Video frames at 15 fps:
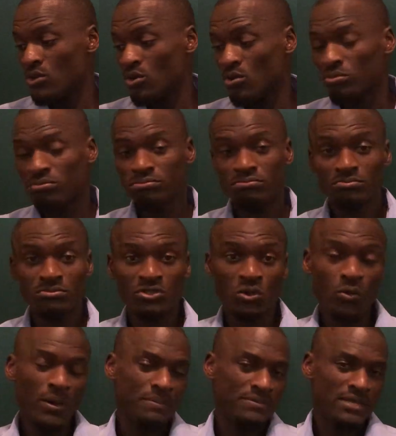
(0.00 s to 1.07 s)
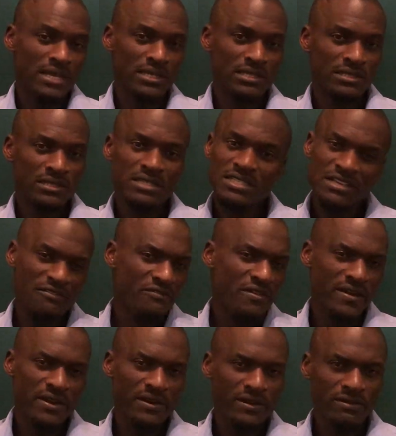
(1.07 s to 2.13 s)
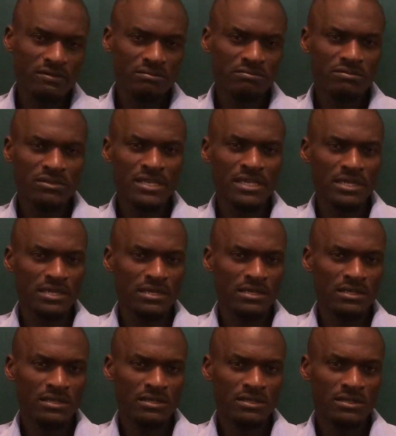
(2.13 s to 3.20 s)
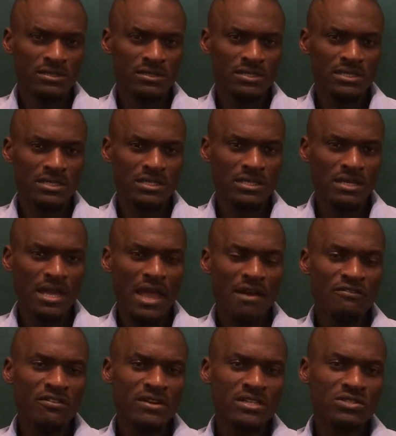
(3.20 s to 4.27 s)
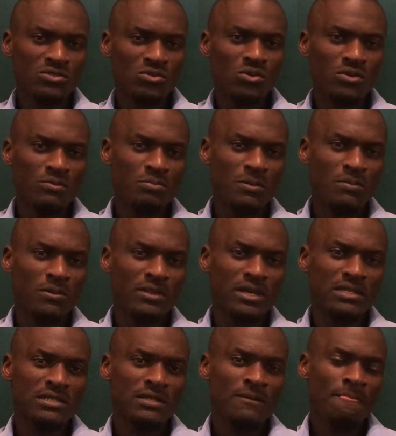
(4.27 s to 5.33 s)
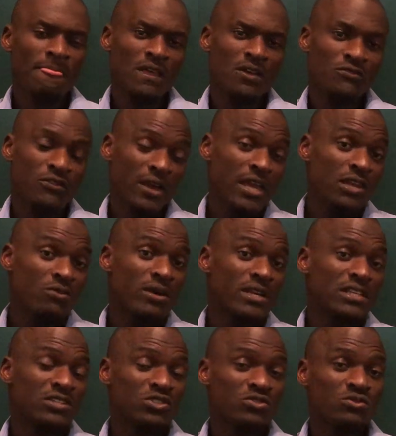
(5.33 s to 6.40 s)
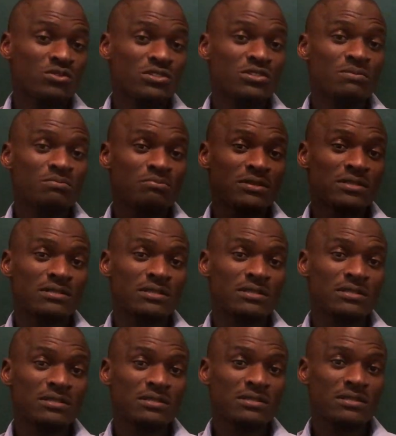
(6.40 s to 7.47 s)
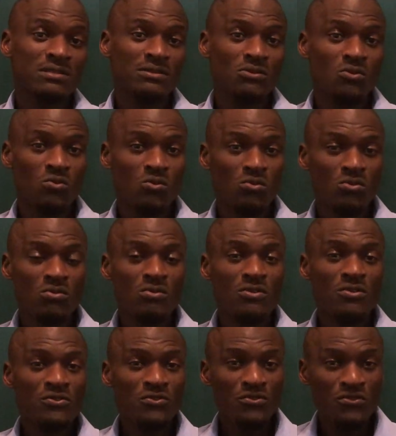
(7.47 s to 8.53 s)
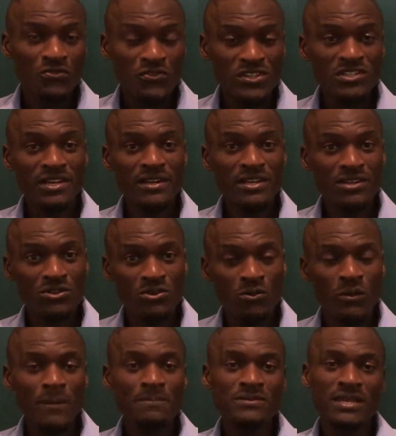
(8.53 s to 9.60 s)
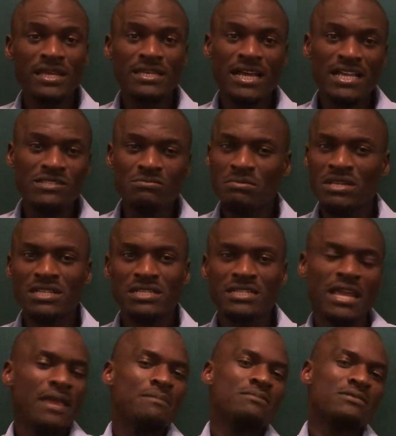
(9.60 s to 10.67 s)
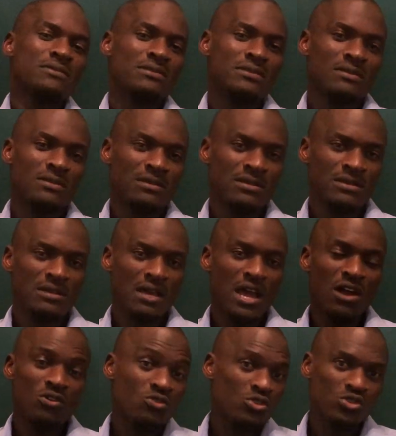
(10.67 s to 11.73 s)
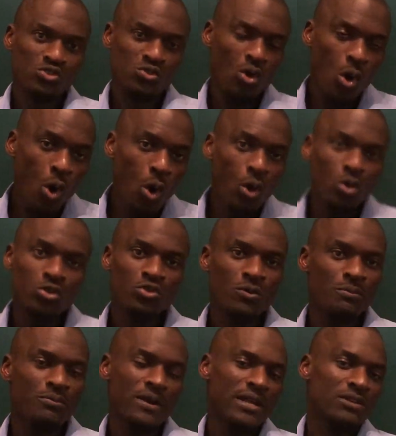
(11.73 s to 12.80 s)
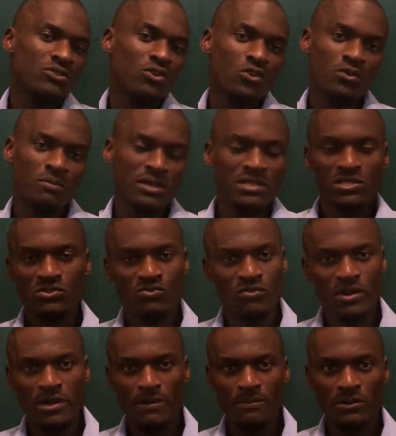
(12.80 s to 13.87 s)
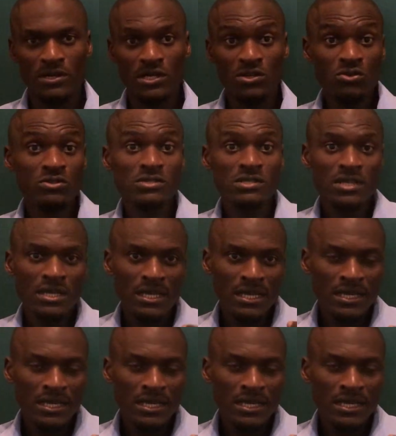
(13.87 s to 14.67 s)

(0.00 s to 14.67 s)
your website. These are very key. You see, I've always told people that for anyone in tourism business, featuring your website as many times across all your brand documents is very important, because